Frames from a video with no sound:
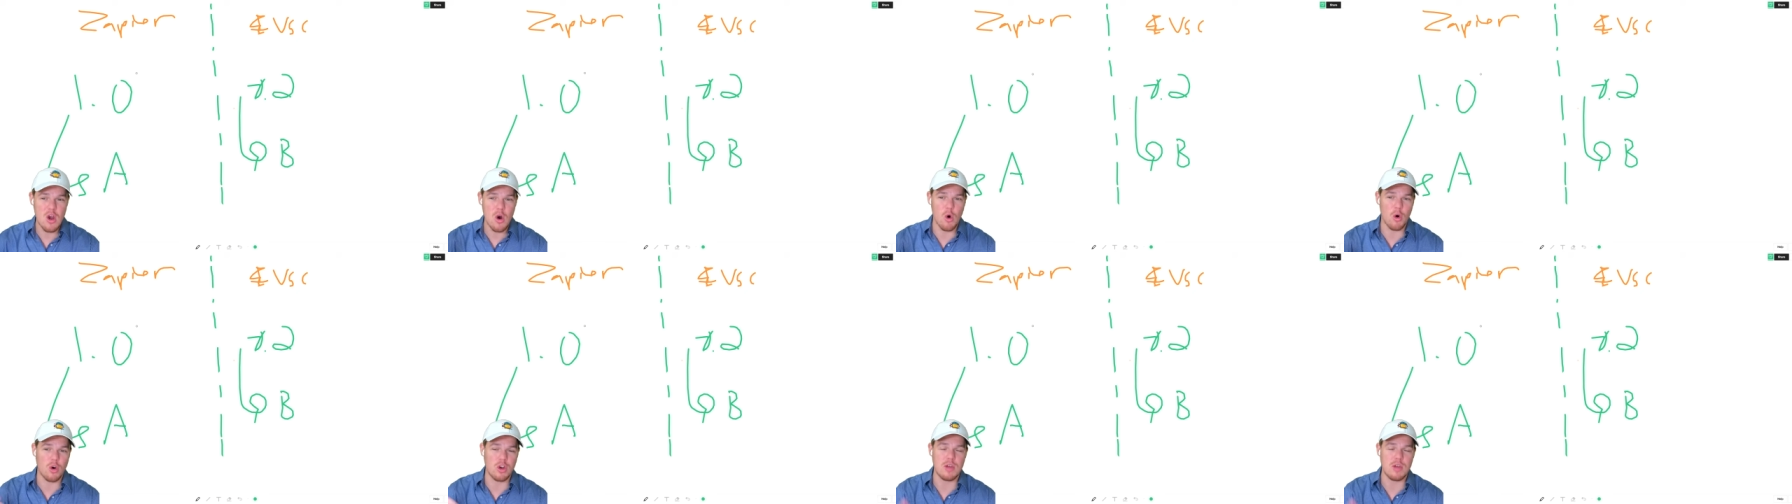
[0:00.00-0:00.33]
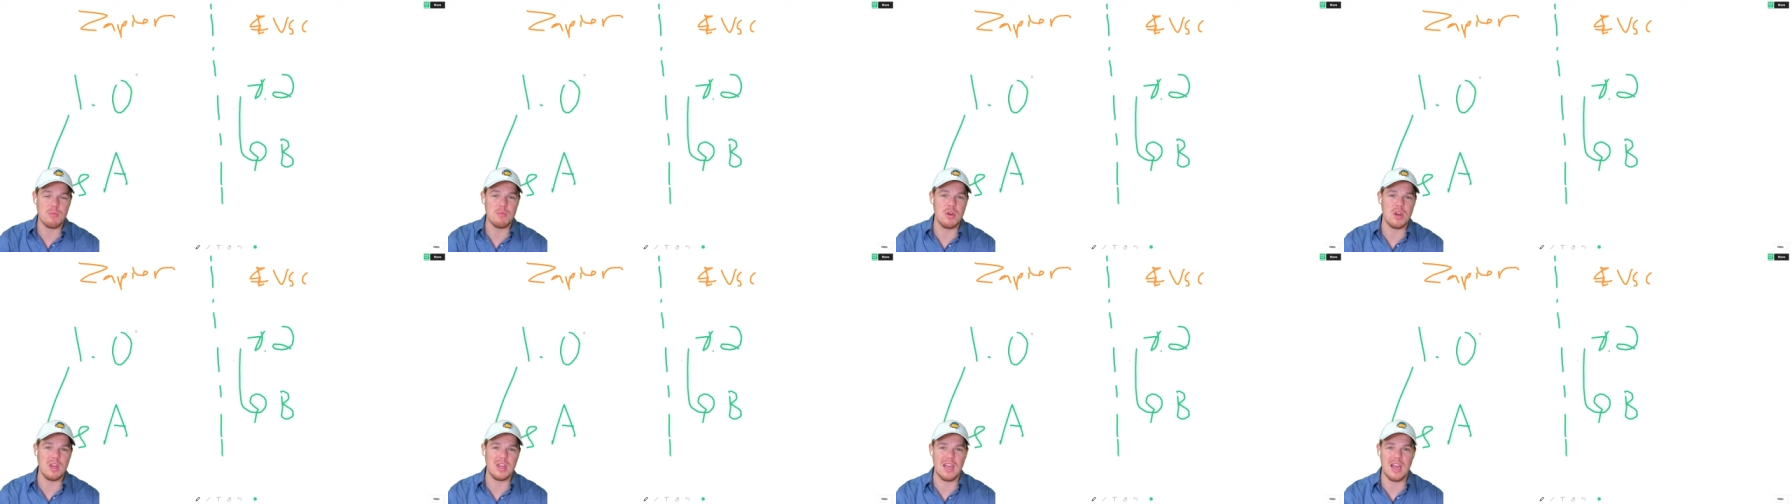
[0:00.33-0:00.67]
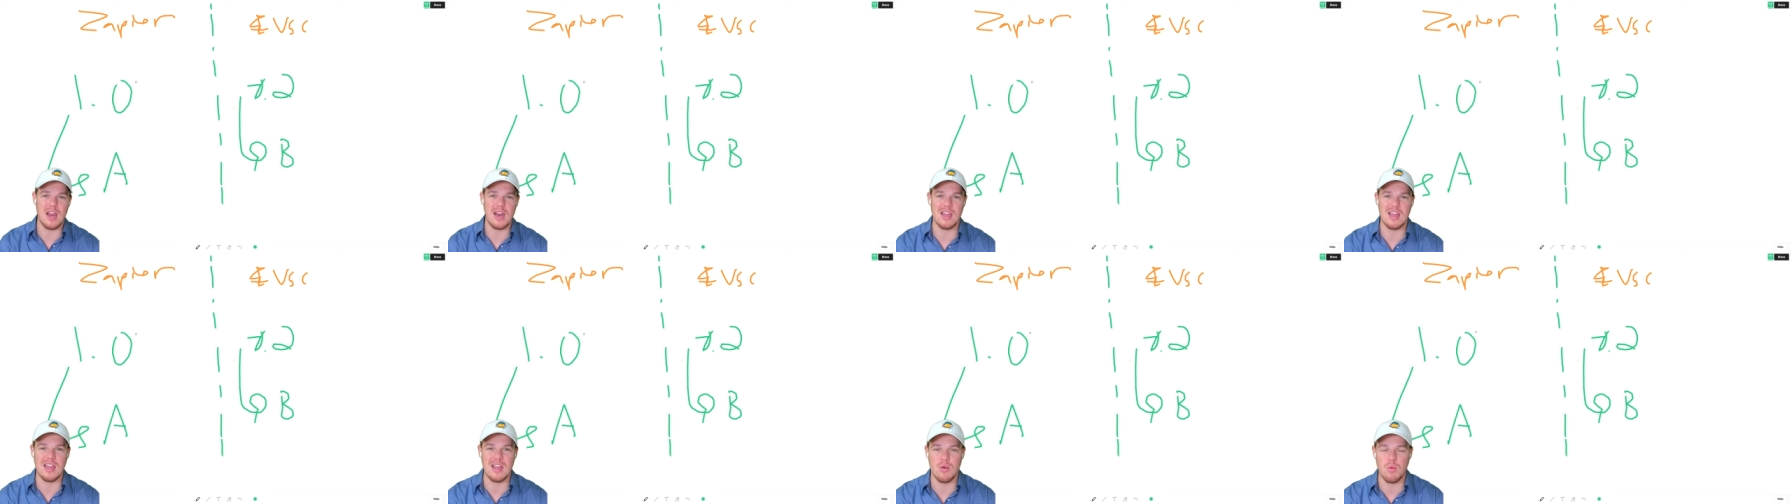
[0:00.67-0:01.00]
or
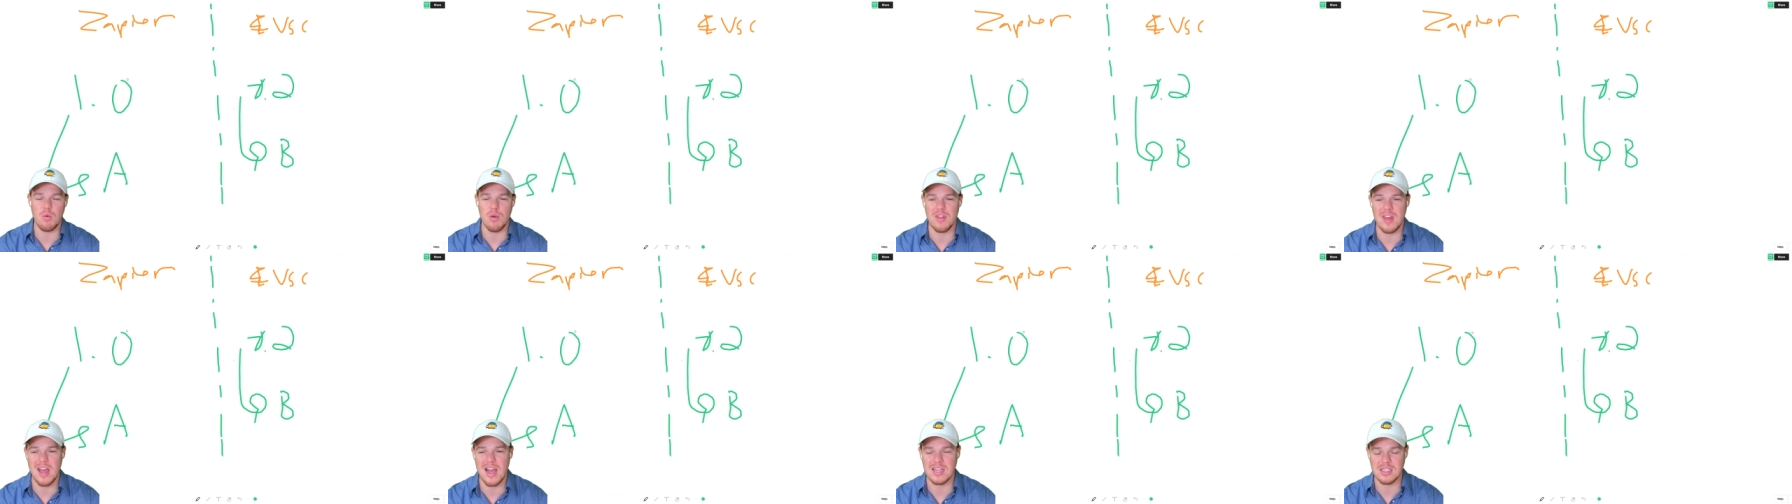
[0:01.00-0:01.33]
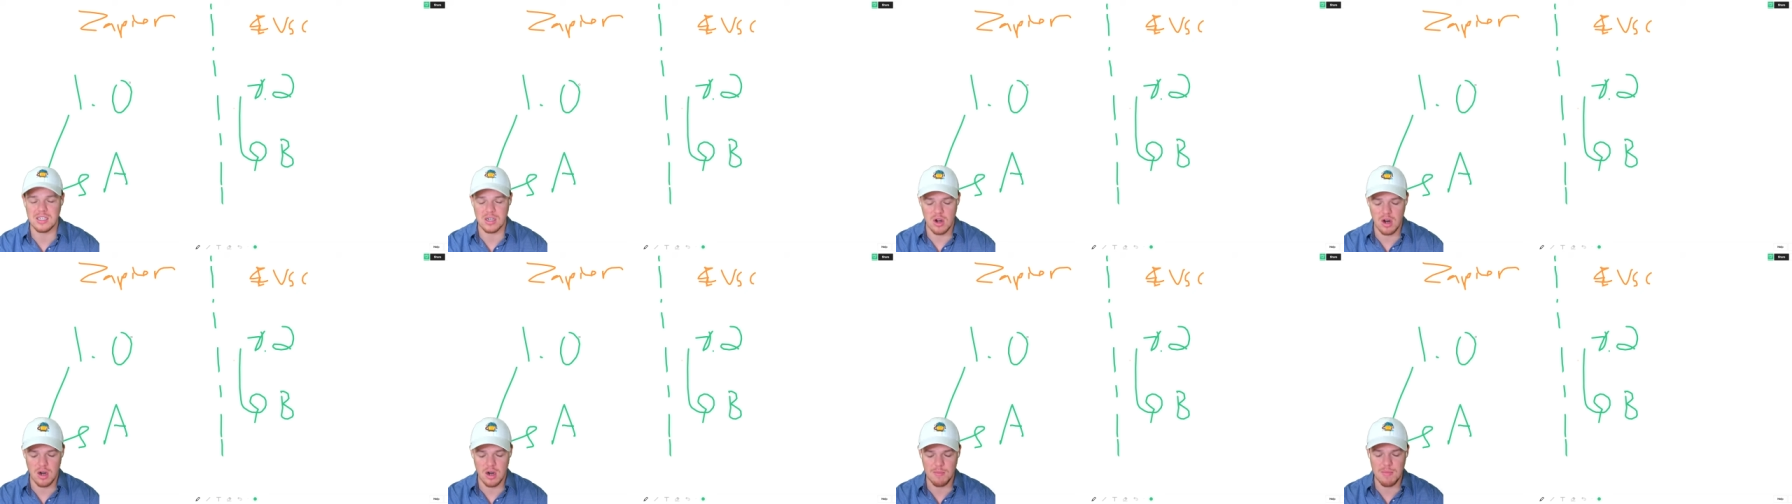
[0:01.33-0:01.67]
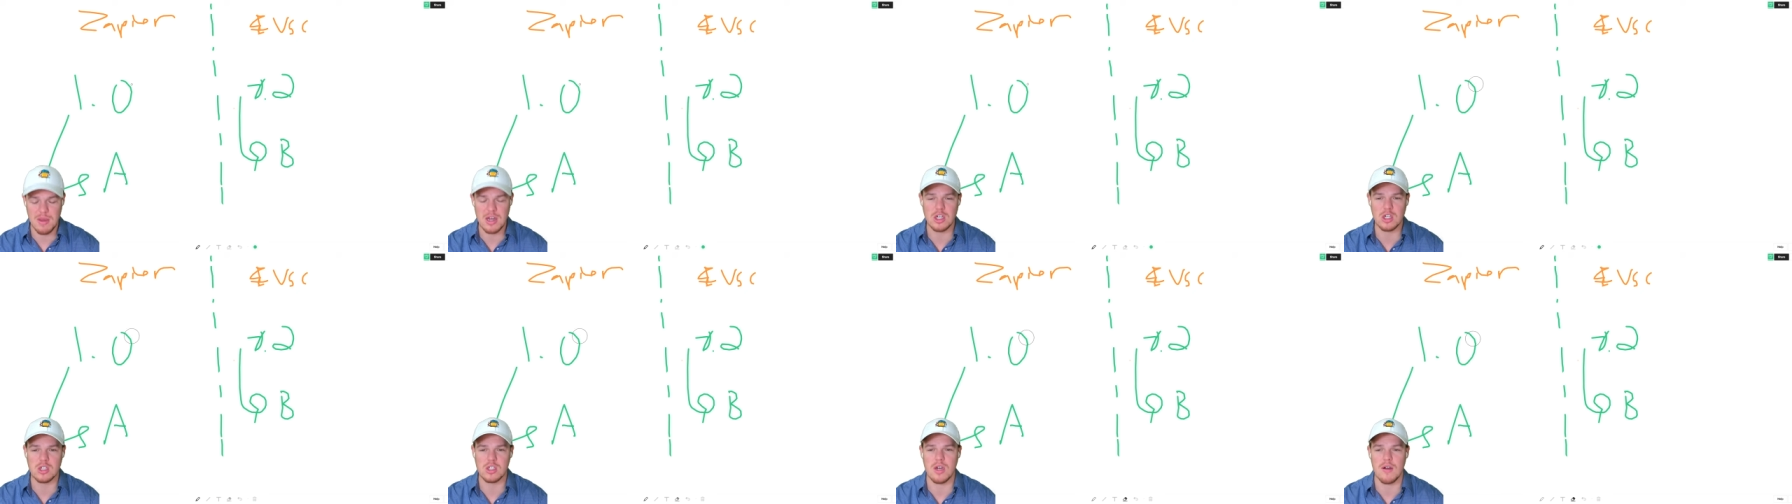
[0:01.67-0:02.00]
communicating it with as an
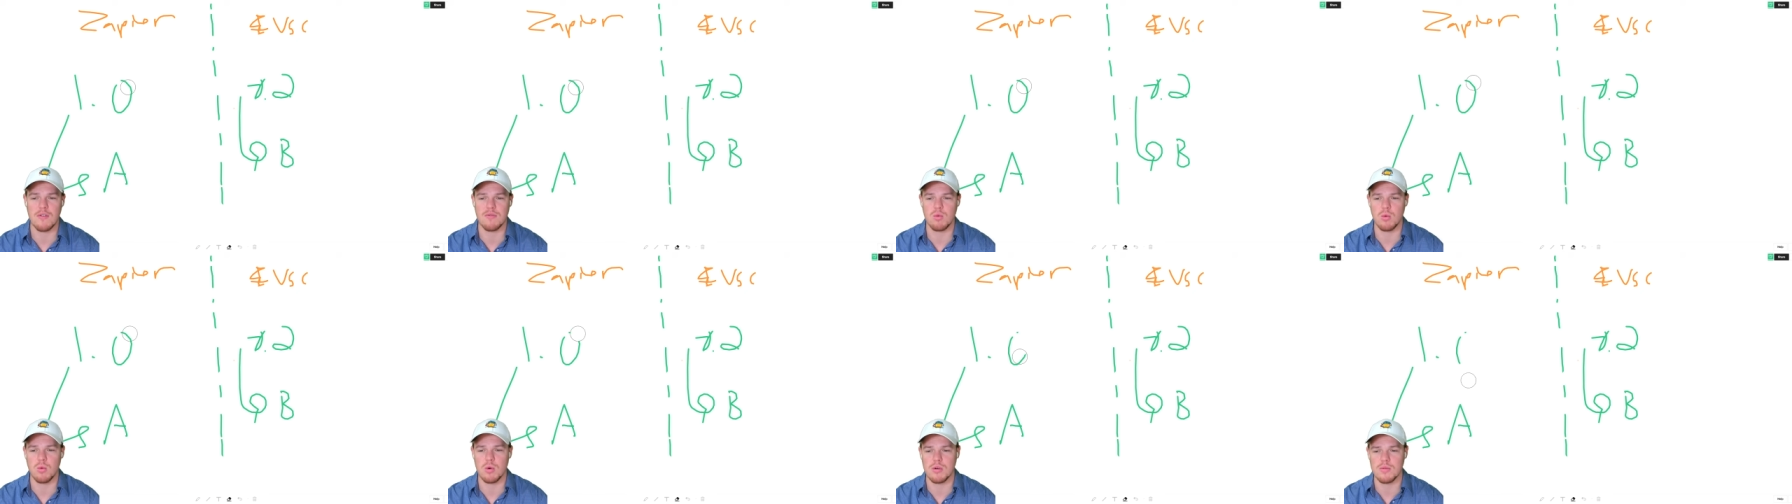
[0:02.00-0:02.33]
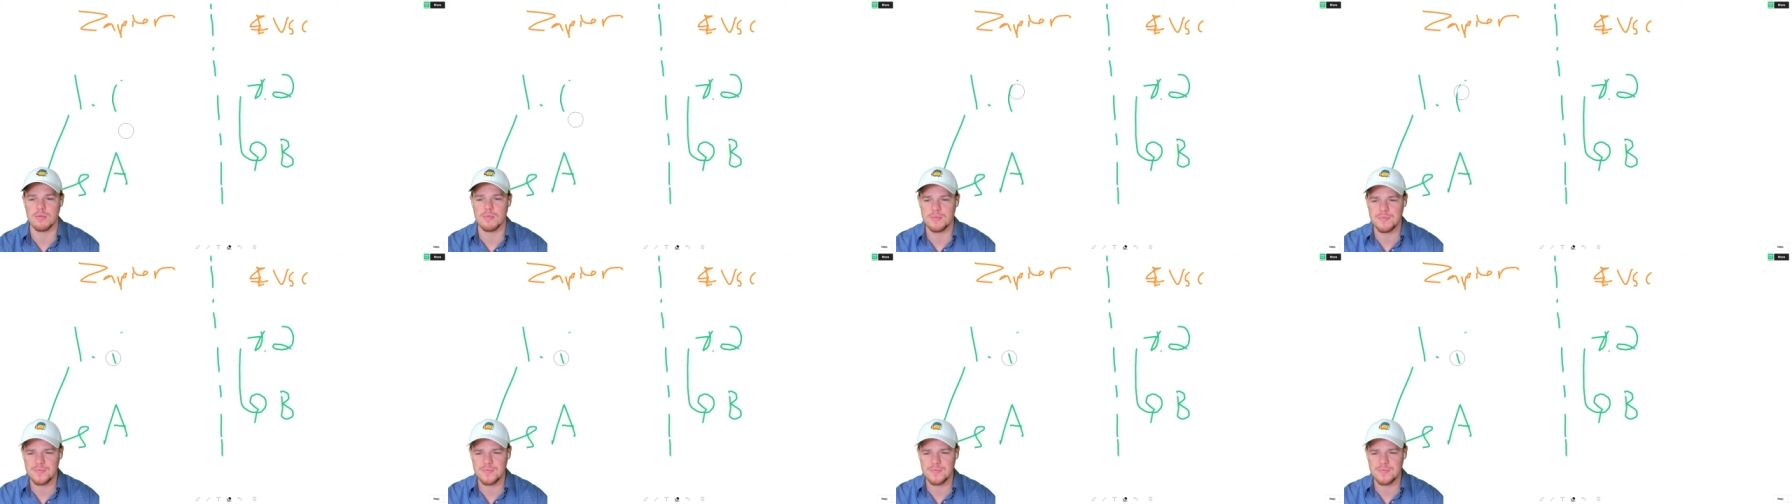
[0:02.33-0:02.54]
automation software.